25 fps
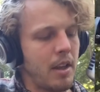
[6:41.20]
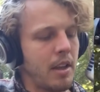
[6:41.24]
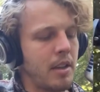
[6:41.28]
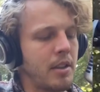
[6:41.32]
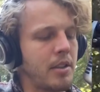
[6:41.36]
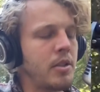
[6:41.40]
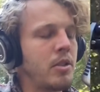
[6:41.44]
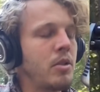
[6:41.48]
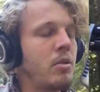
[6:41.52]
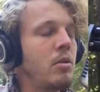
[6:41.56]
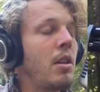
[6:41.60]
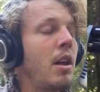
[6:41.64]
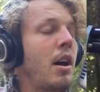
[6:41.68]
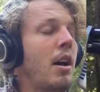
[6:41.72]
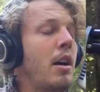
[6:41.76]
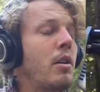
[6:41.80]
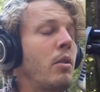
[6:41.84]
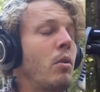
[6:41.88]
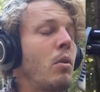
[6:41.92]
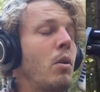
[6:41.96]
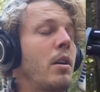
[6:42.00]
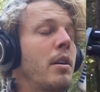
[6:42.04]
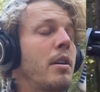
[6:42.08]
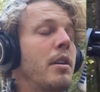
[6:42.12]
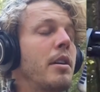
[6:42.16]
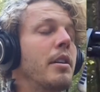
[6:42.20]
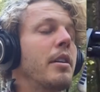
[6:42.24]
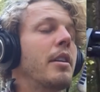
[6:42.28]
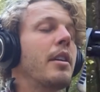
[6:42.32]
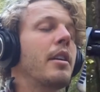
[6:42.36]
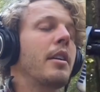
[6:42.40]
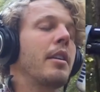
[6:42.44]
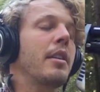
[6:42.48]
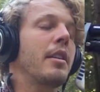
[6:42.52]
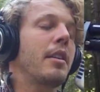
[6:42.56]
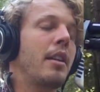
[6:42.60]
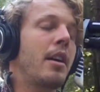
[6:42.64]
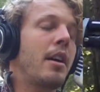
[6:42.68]
as you lie
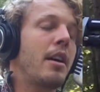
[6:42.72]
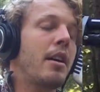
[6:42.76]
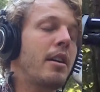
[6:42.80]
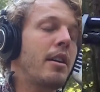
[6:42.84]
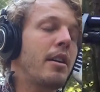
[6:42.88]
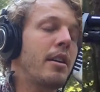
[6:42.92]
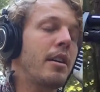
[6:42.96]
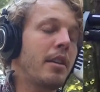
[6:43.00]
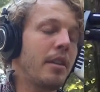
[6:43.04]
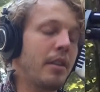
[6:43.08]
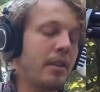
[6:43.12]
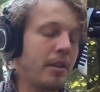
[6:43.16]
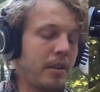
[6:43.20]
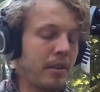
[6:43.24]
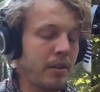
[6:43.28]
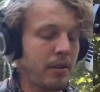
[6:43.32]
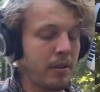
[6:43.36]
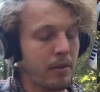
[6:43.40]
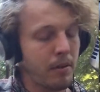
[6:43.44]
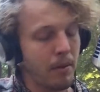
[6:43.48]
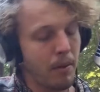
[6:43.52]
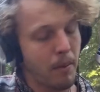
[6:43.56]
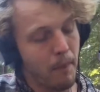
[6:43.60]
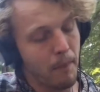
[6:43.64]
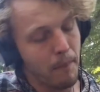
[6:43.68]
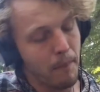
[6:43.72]
awake at night.